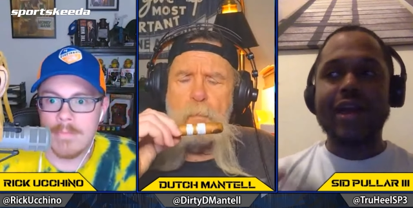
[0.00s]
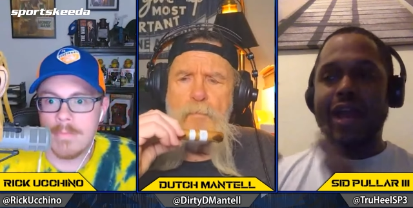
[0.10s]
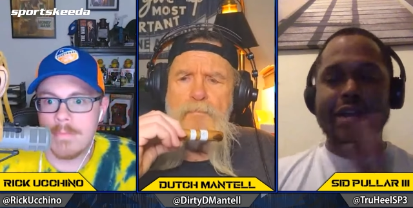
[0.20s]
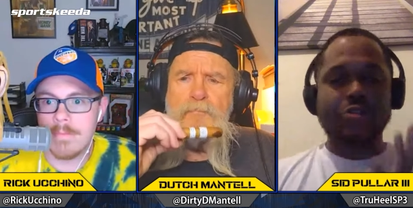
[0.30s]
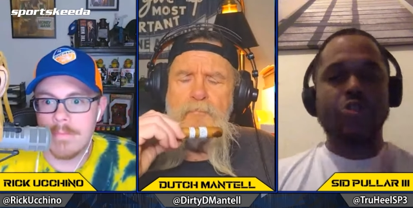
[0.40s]

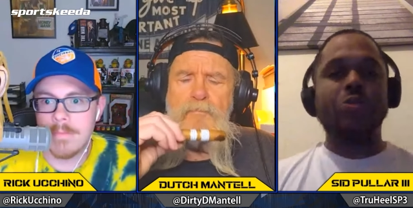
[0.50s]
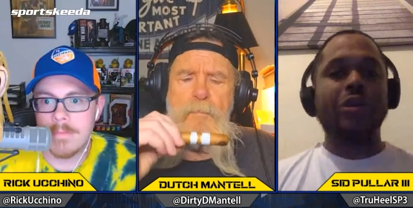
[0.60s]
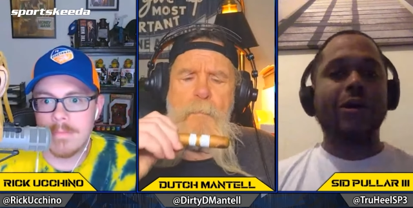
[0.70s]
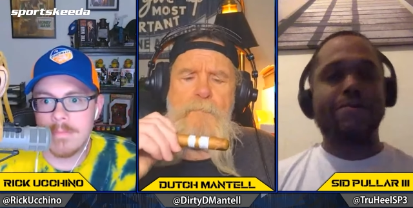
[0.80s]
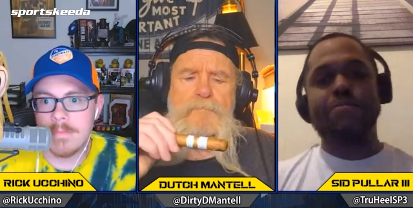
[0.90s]
Speaker 1: and do
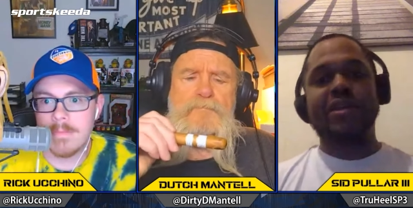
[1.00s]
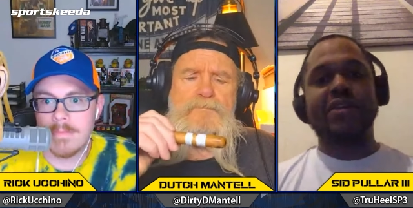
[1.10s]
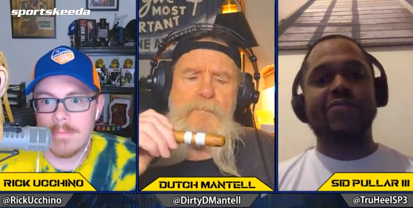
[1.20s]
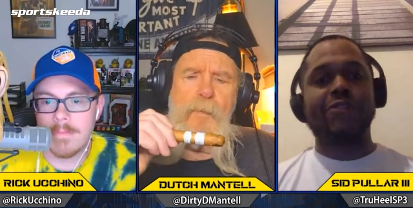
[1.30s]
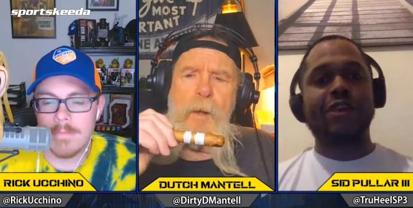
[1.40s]
it up
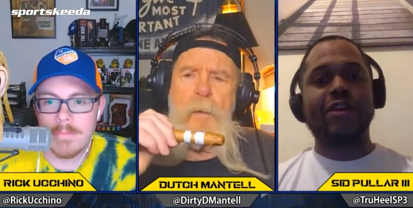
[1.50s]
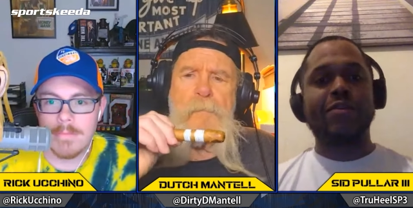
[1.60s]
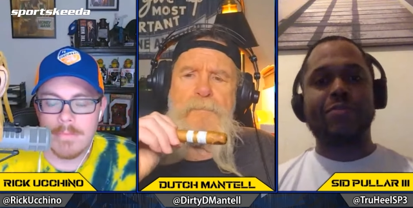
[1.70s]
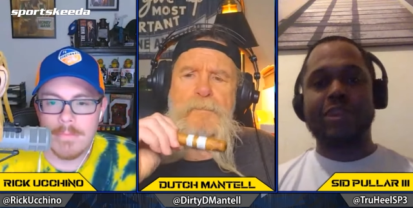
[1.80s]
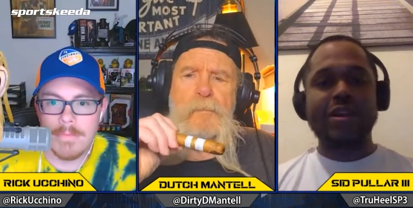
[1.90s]
big for
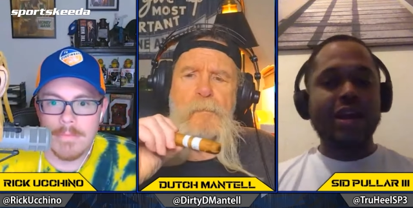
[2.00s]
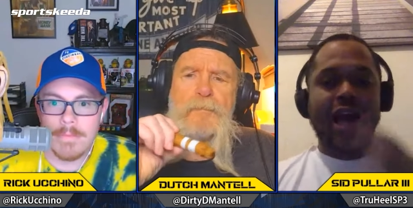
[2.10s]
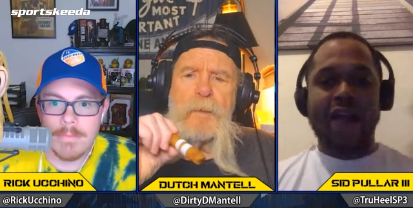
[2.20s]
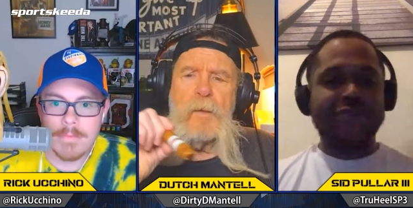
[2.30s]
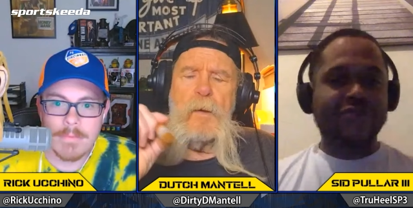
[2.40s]
him and
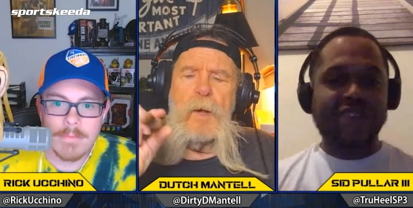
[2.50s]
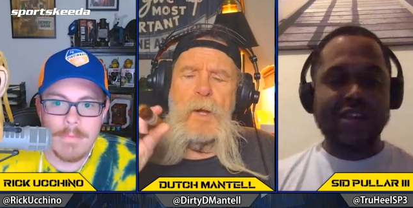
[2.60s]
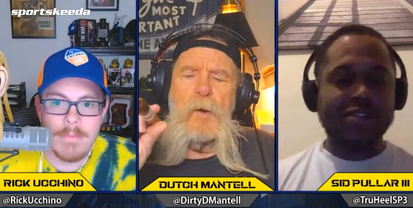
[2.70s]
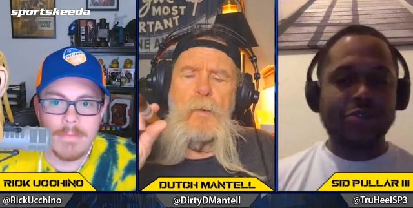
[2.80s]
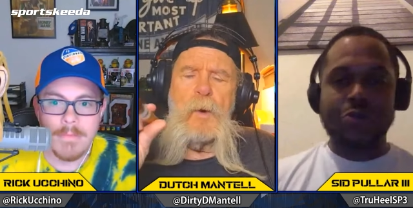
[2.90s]
have him
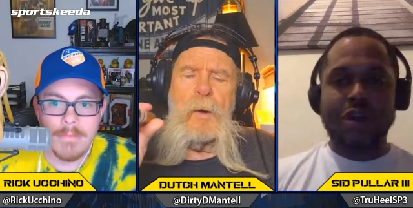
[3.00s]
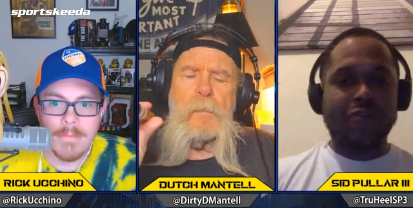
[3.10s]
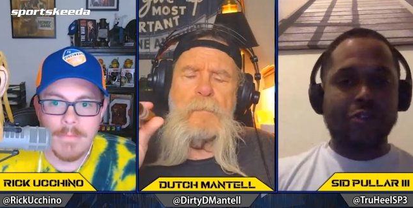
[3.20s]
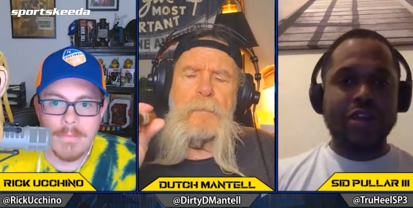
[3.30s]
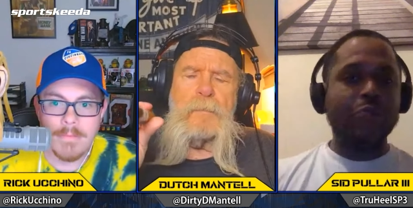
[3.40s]
face
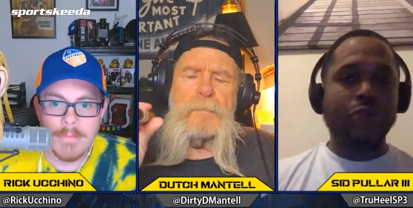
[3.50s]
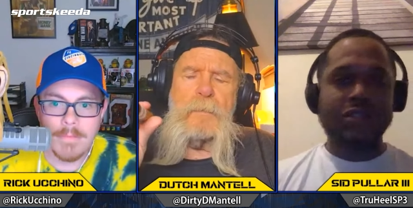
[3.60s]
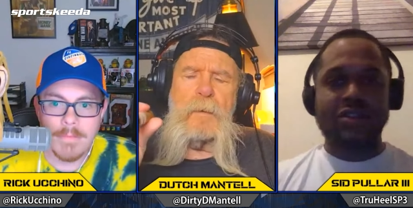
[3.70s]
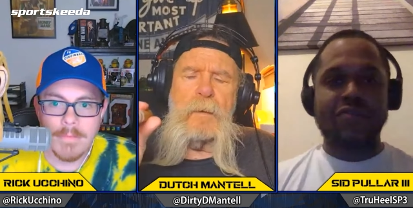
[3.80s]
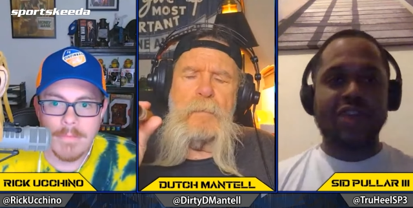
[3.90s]
whoever he
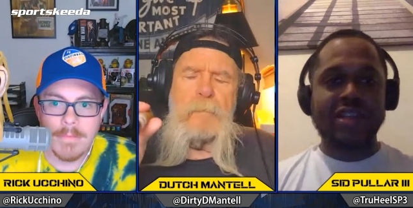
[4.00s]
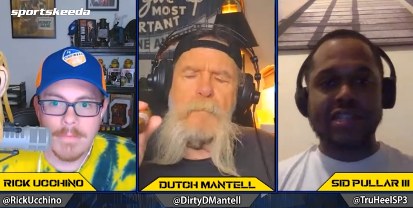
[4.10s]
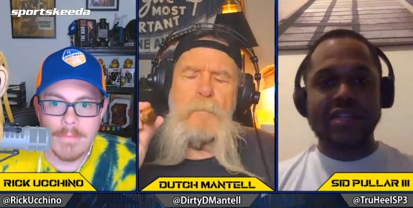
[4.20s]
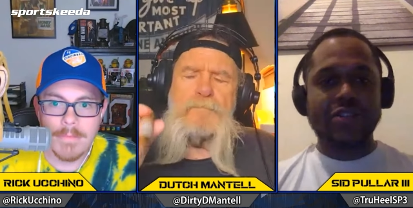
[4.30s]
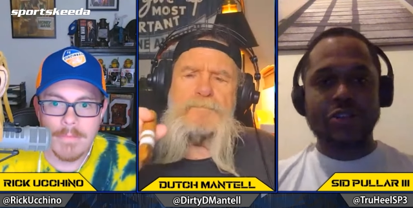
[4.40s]
wants to face.
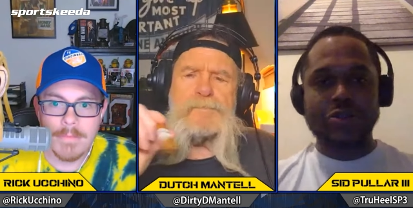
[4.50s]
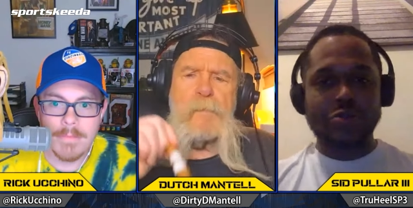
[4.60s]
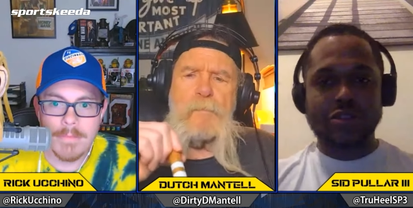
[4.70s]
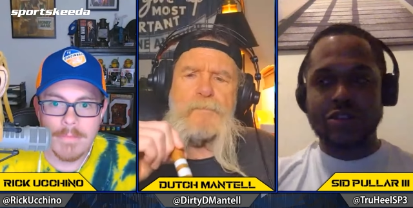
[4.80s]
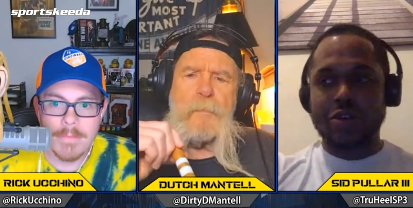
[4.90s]
He can
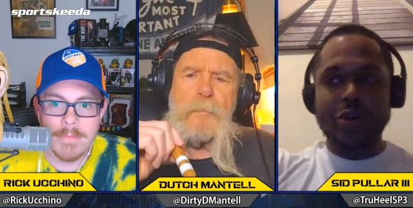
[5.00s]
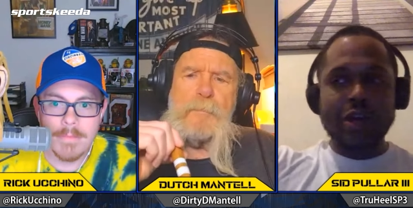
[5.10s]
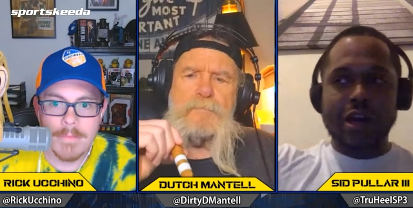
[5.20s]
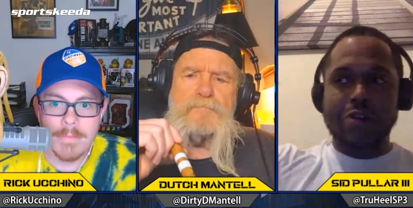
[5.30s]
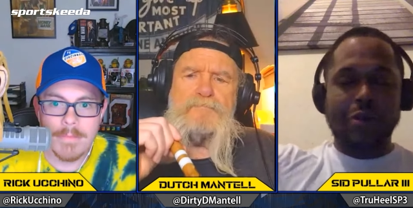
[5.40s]
choose, you know,
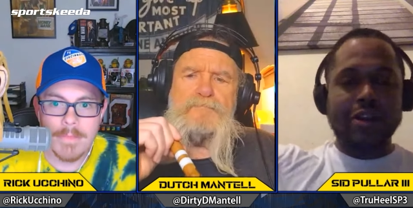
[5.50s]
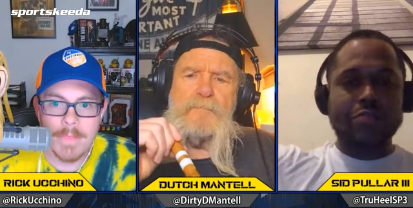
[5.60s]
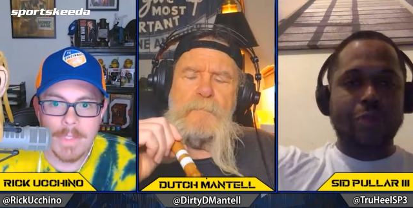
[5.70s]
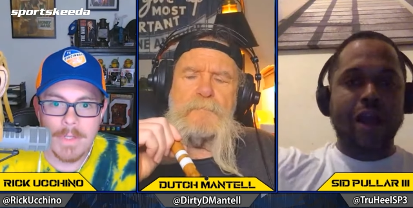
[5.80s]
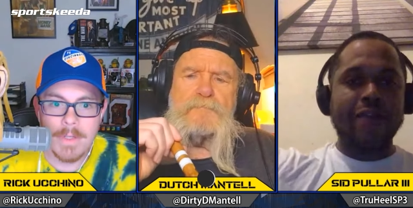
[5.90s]
a
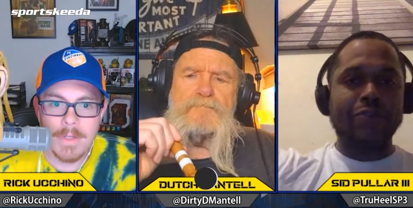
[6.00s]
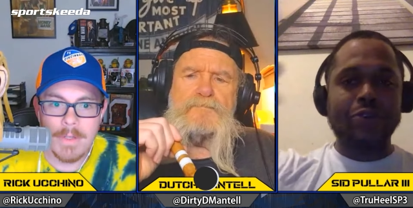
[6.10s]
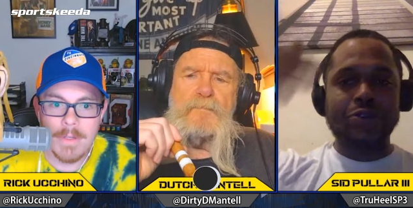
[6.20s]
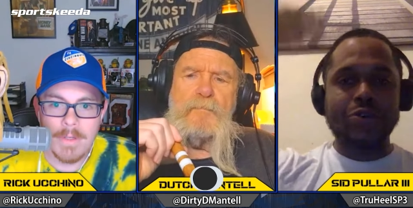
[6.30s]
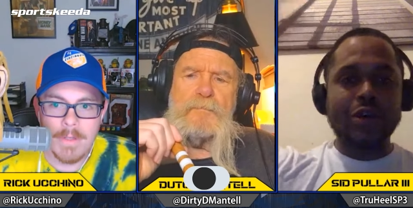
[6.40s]
greatest
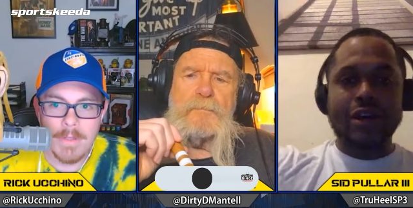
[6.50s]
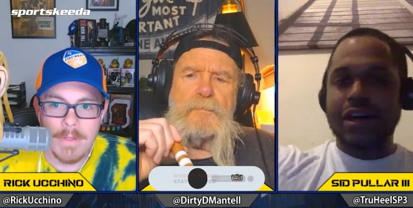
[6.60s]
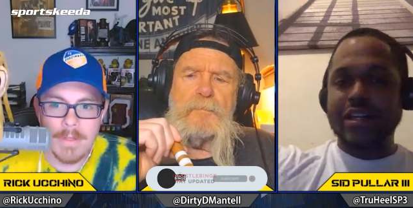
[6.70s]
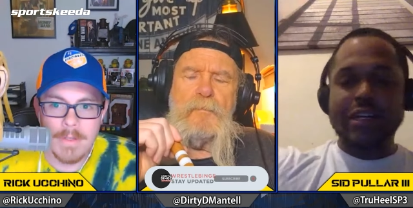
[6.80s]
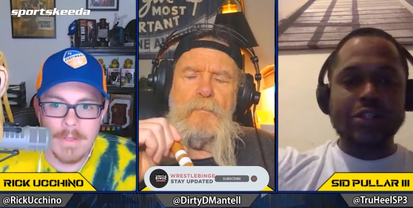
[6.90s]
rival,
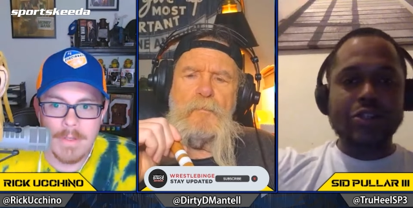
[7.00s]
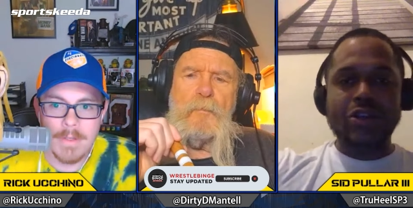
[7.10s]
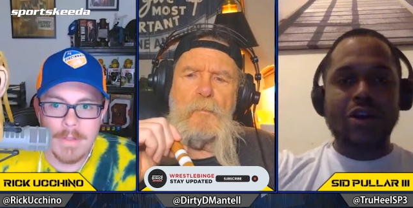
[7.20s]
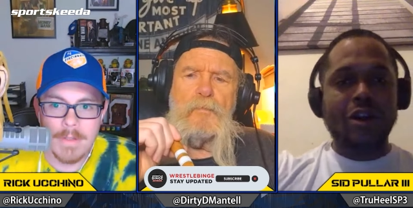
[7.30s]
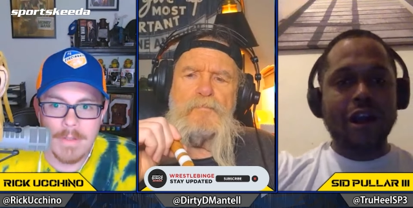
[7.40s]
a young
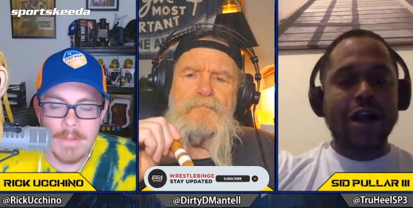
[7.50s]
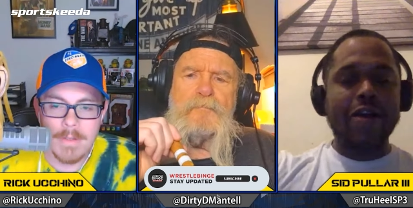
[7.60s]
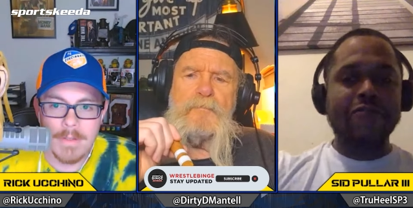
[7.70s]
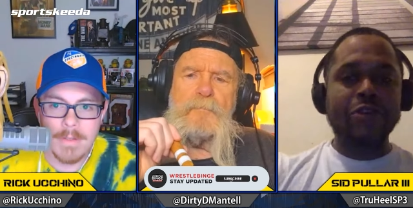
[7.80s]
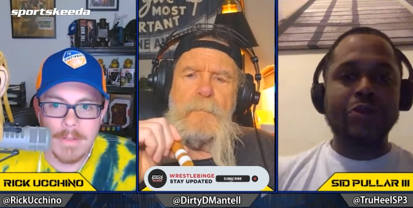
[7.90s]
star,
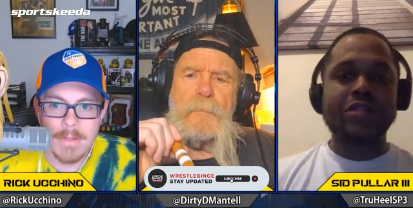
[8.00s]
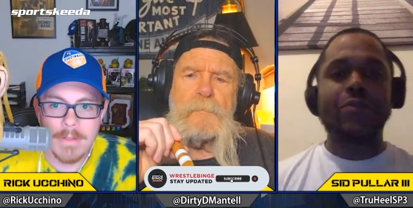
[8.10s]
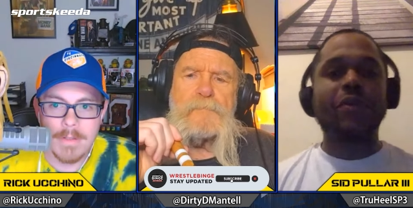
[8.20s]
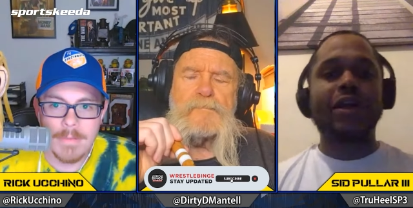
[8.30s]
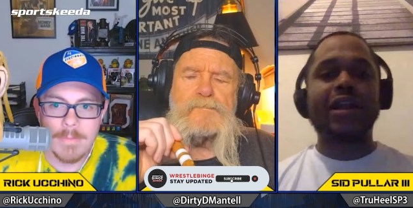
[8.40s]
however he wants
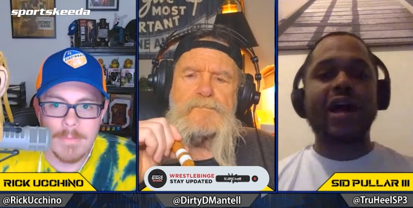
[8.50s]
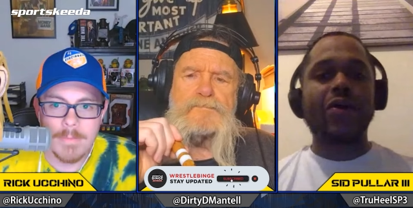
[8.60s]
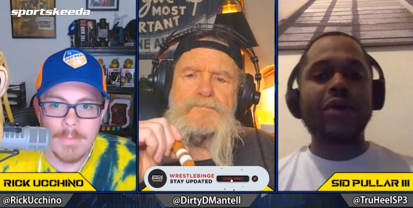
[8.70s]
to play it out.